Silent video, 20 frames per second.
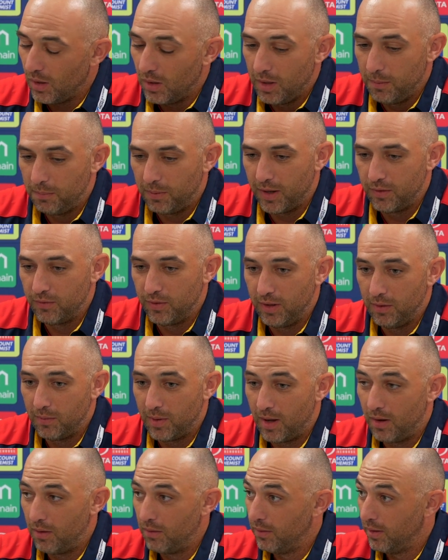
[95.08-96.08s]
He played really
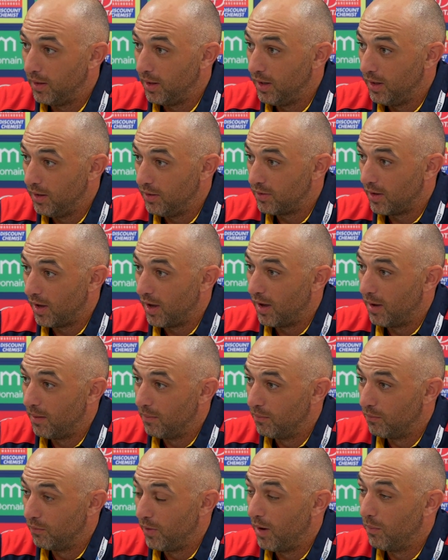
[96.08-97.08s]
well in his
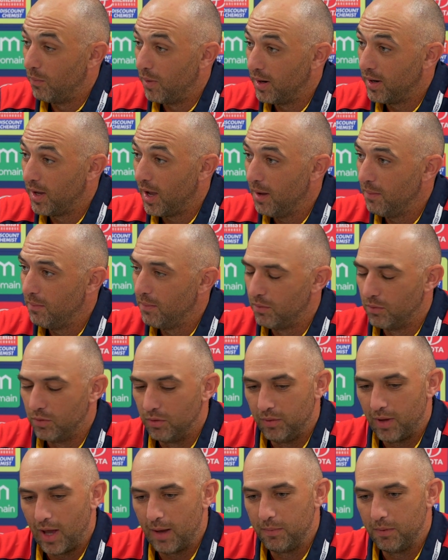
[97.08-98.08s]
round one game, and we're
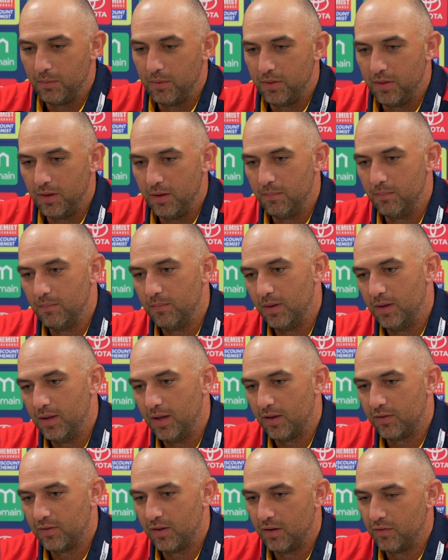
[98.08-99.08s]
really happy with him in
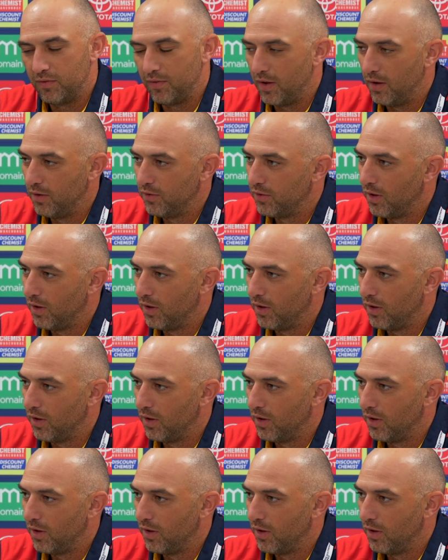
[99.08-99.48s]
the SNFL.